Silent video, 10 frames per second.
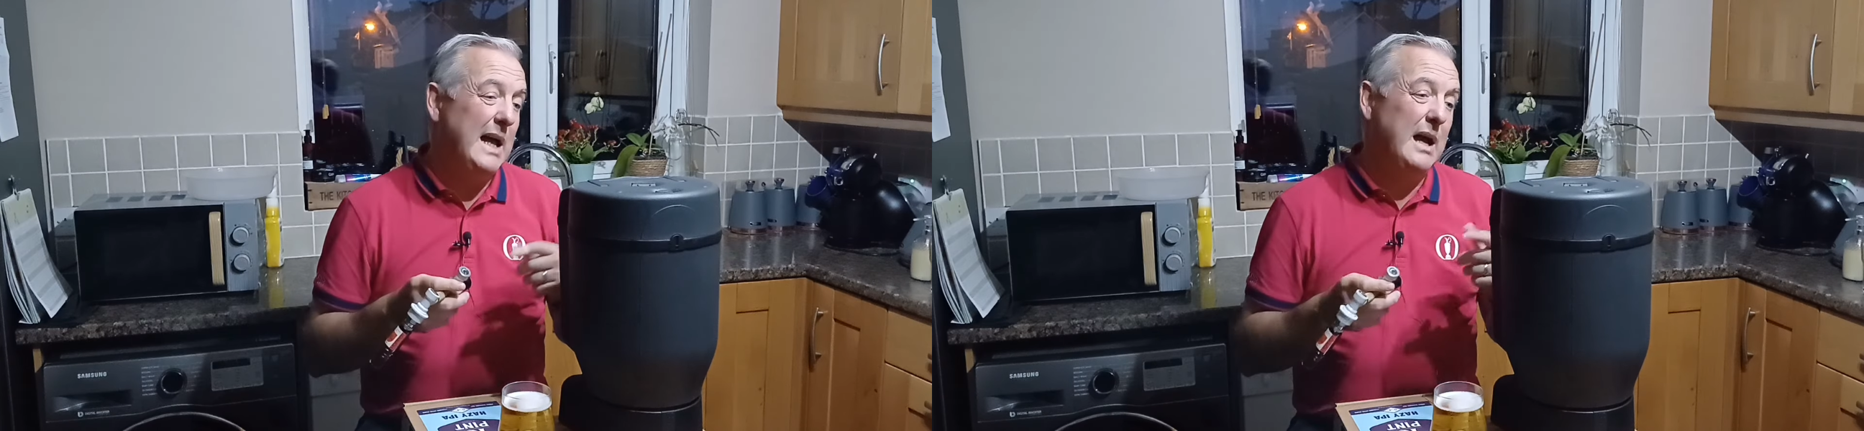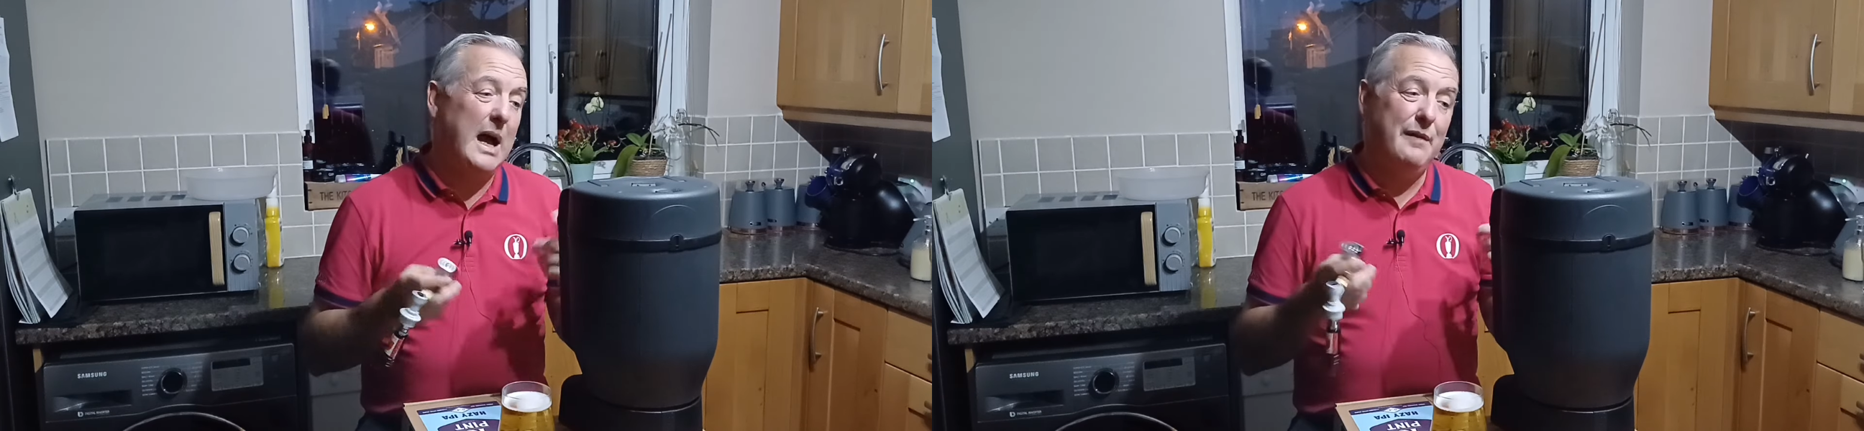
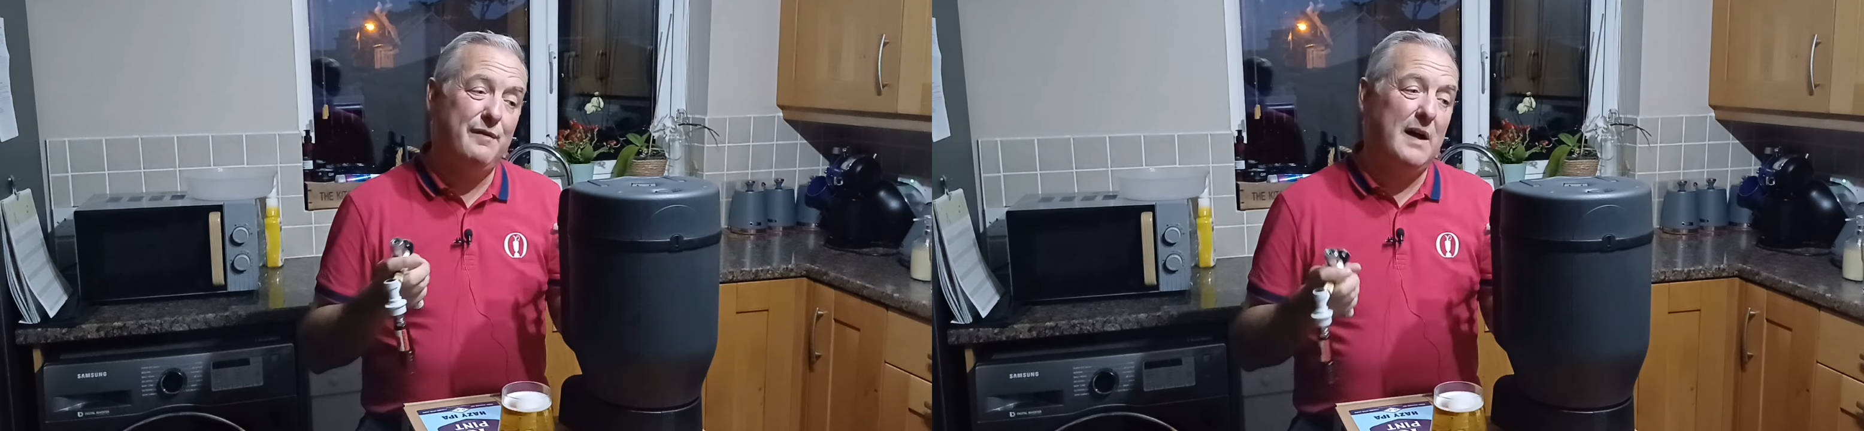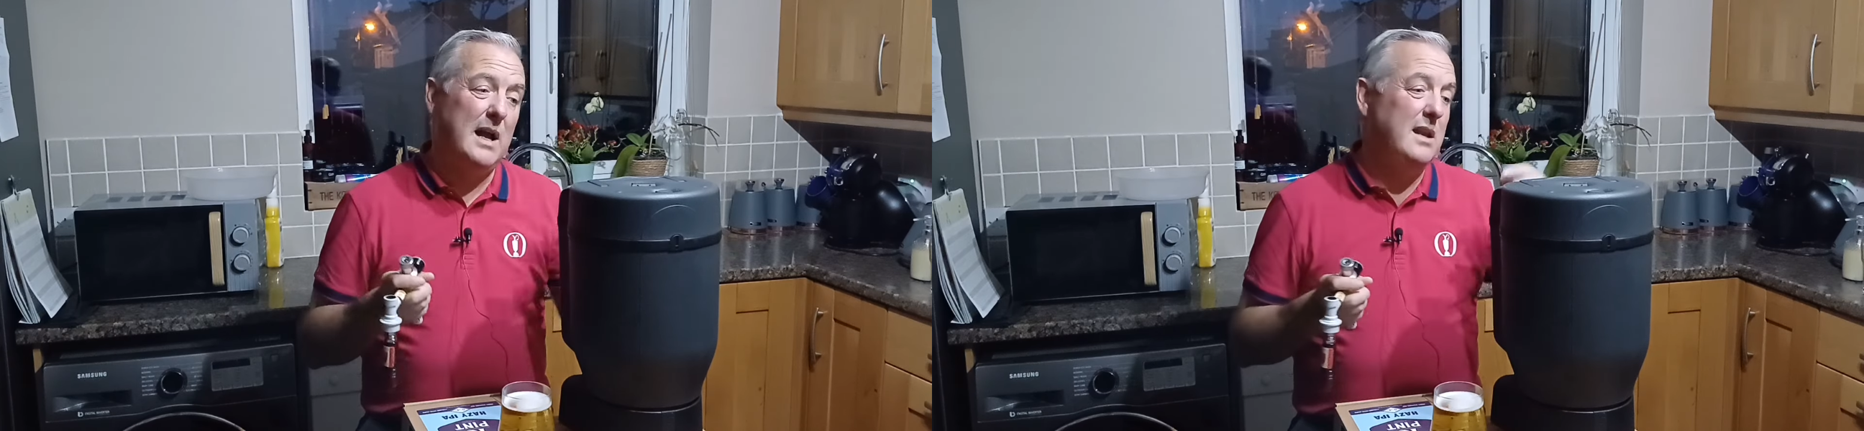I
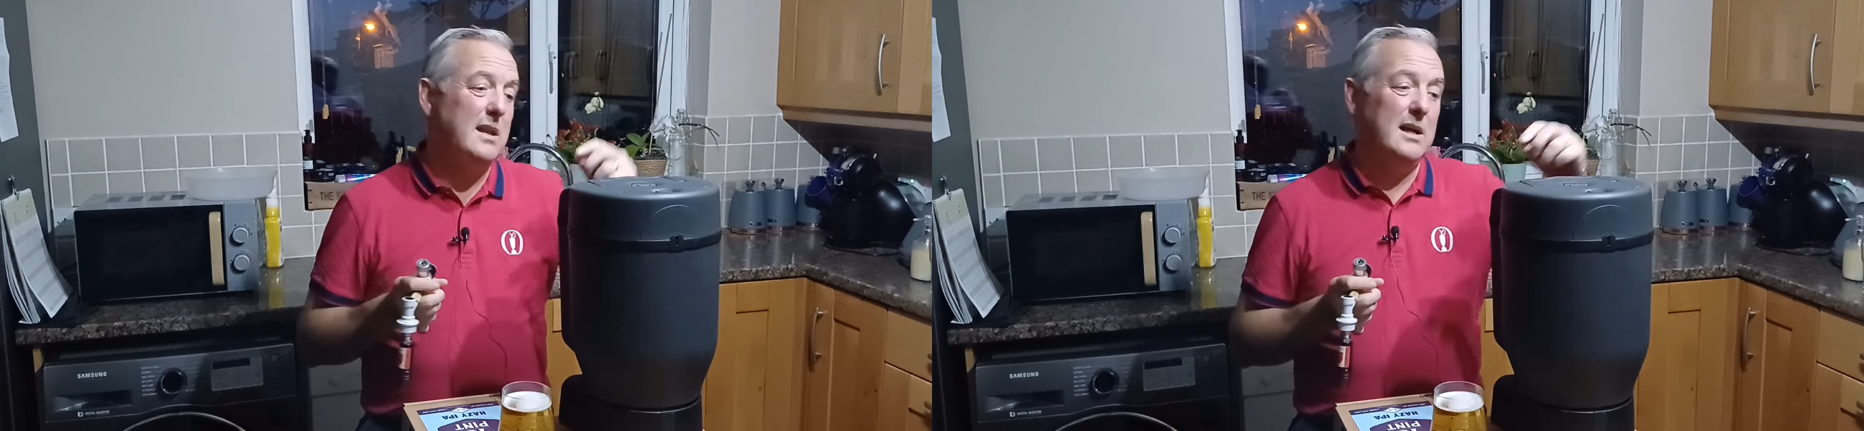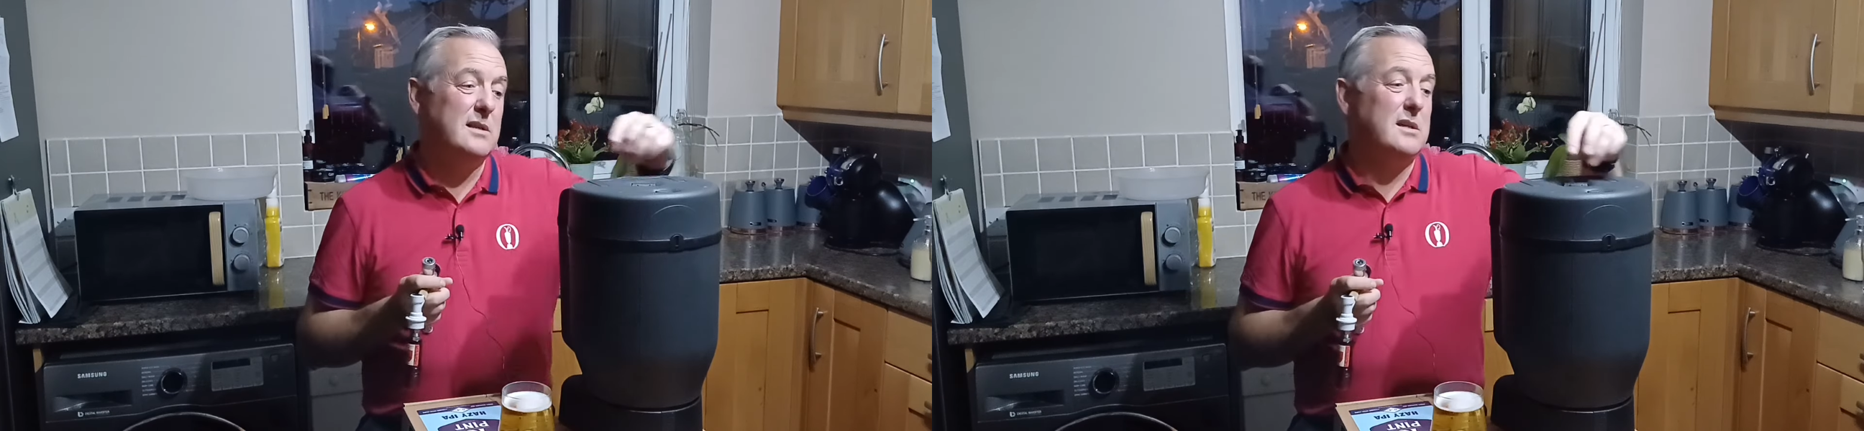find
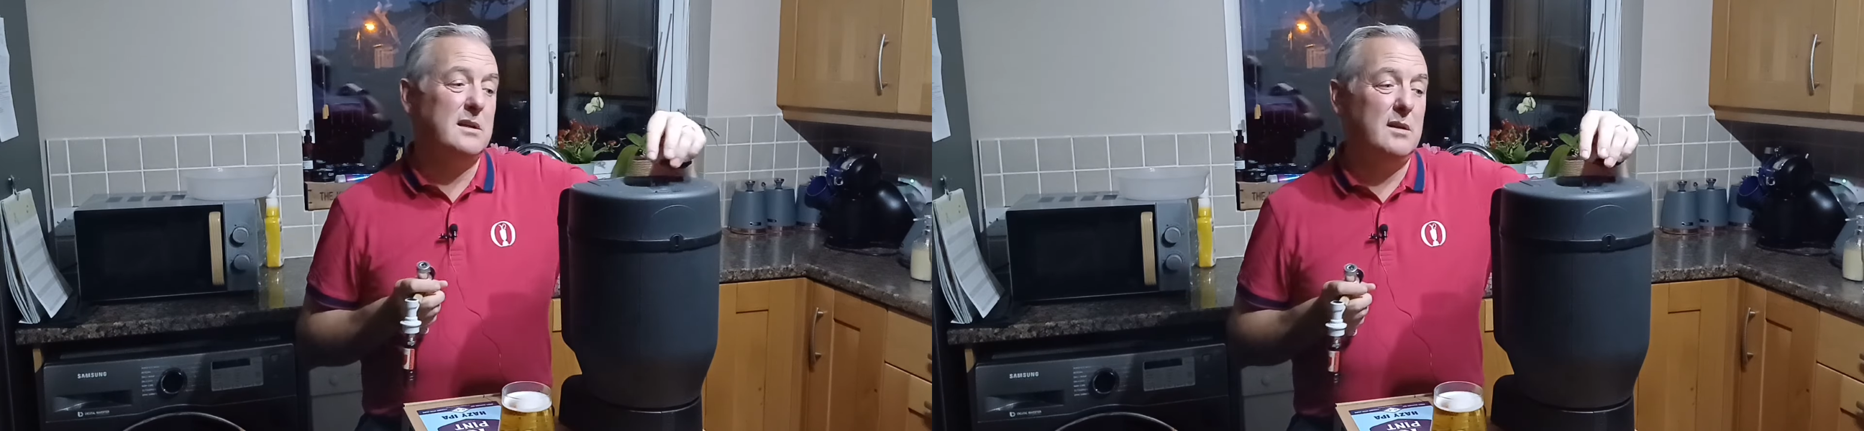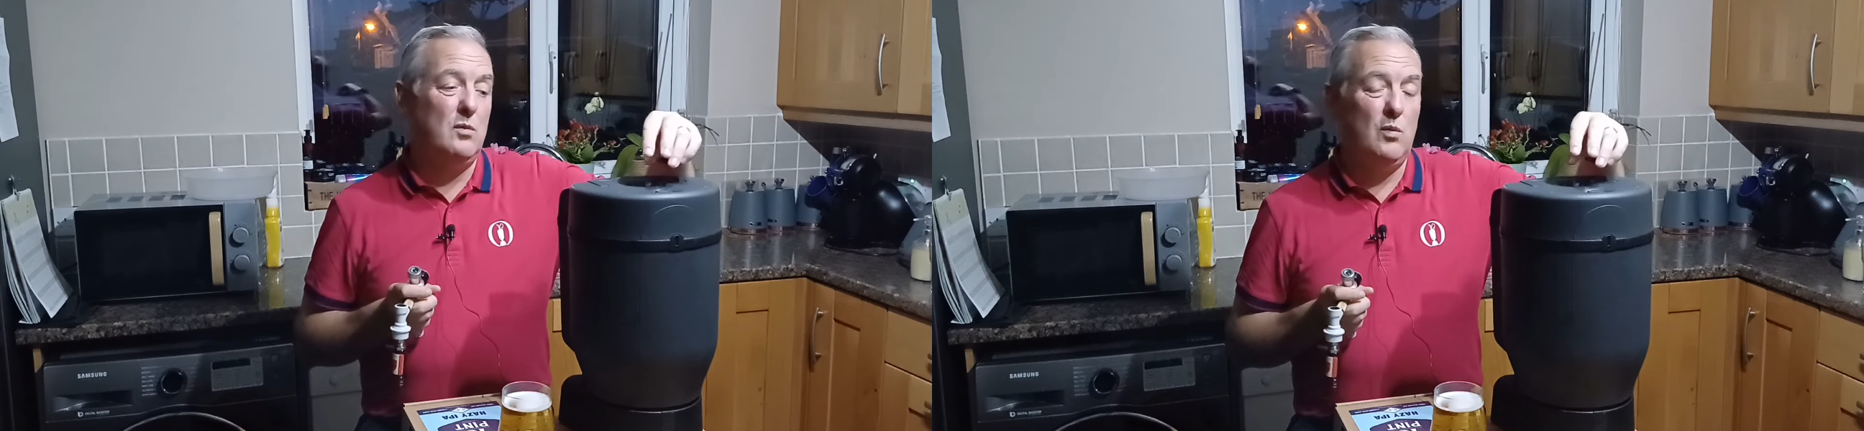that
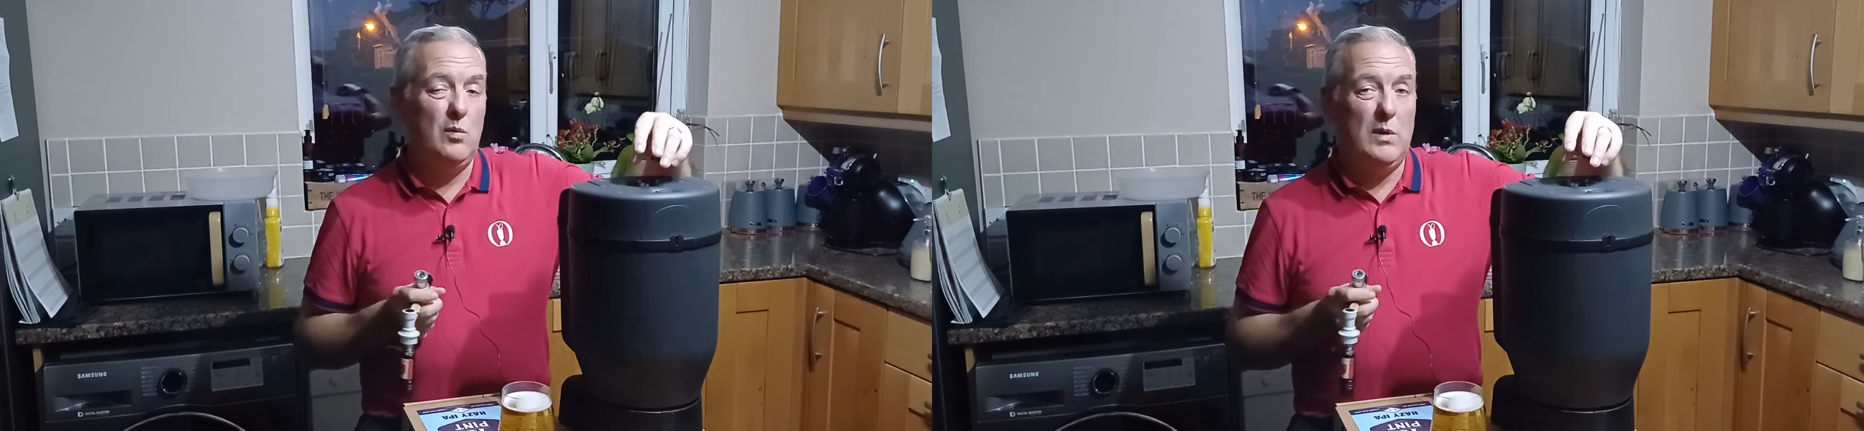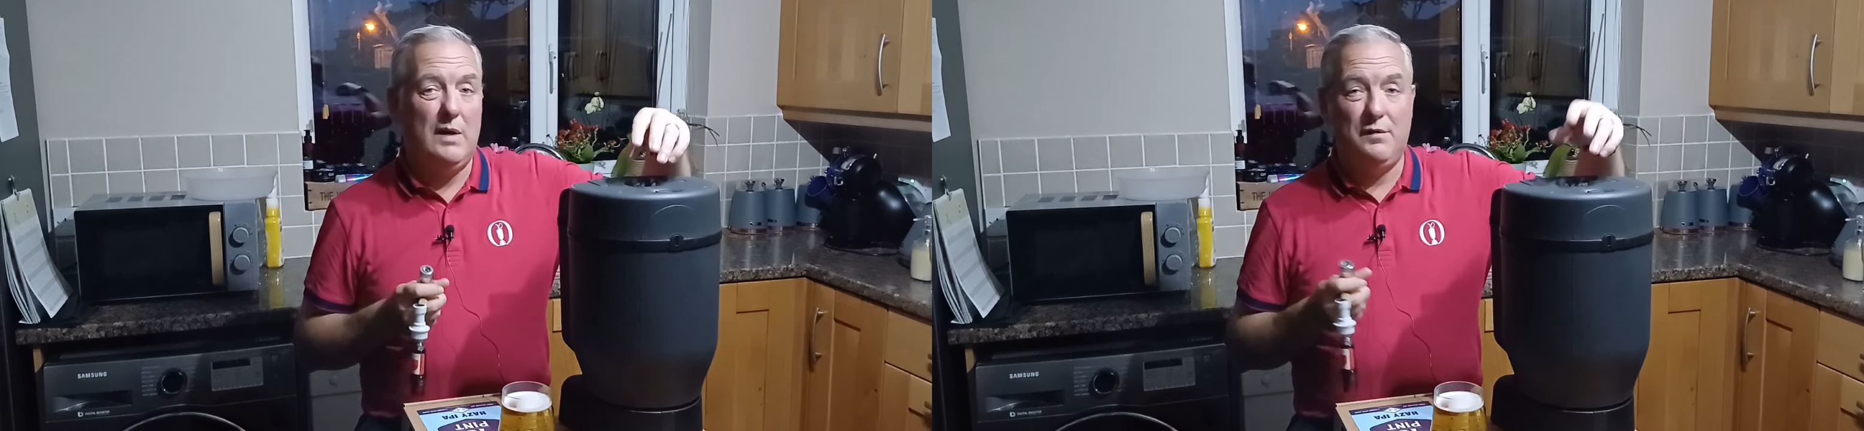if